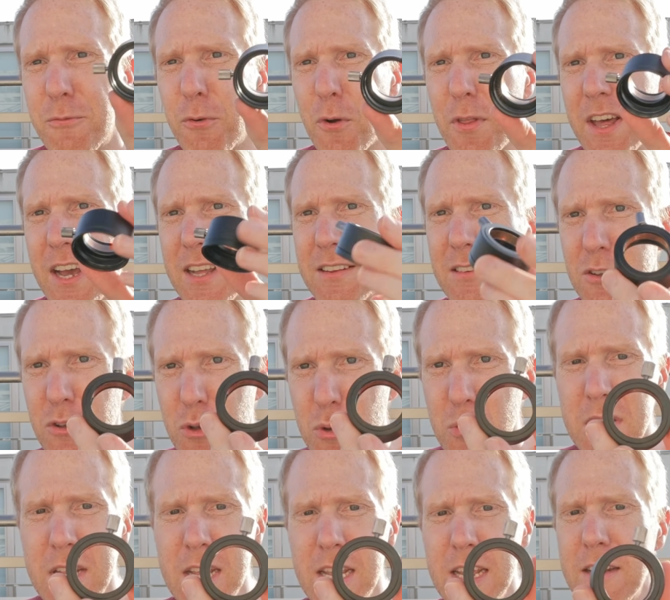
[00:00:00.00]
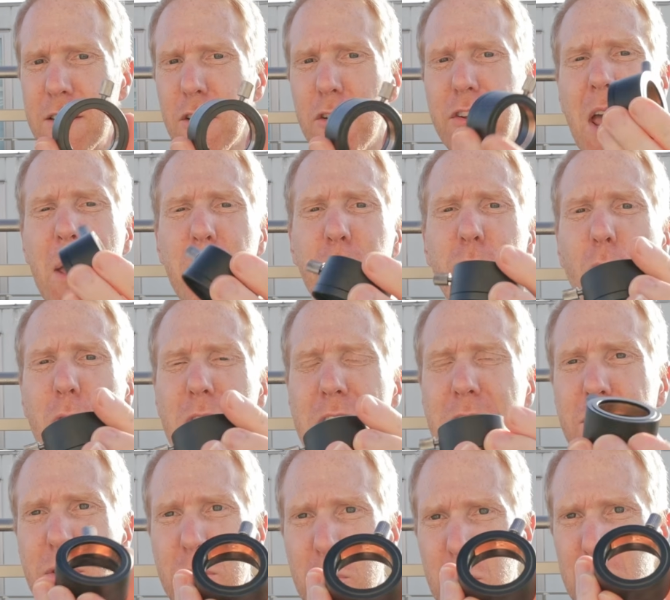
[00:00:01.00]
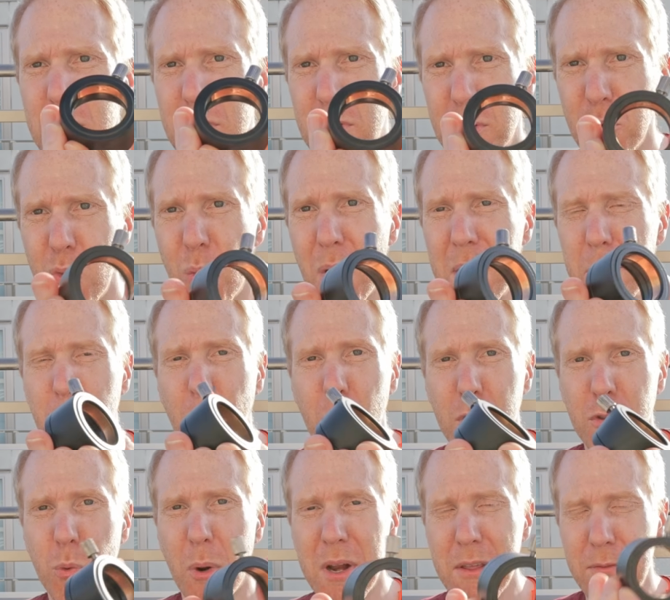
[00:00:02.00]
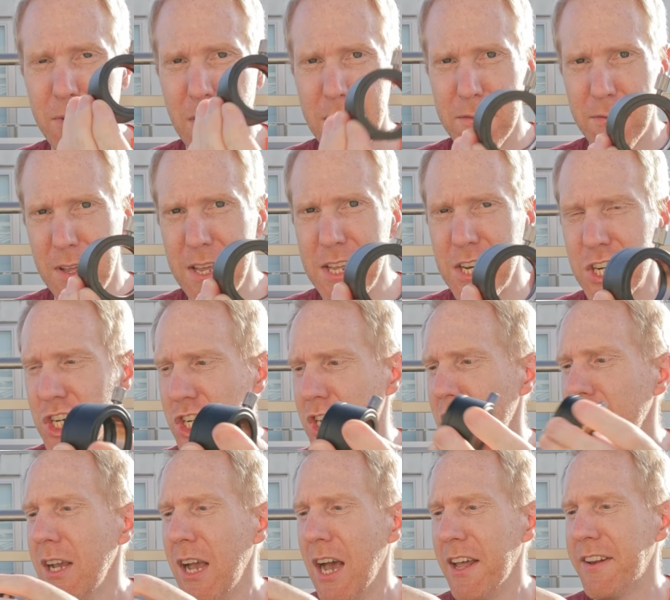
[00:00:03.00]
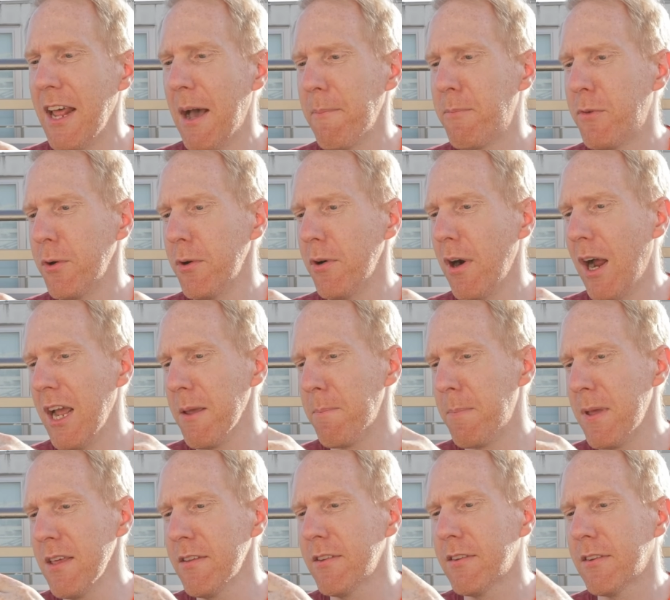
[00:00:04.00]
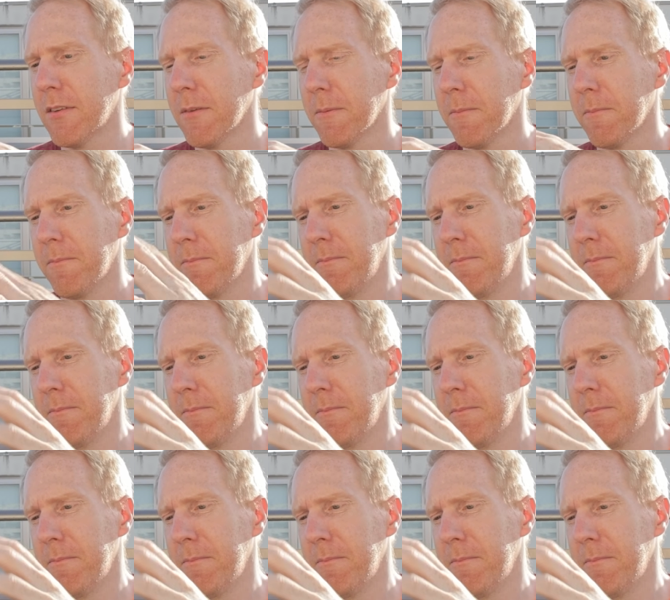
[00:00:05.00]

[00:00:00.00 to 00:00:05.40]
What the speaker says: And for that, you need an M42 to 1.25 inch adapter eyepiece.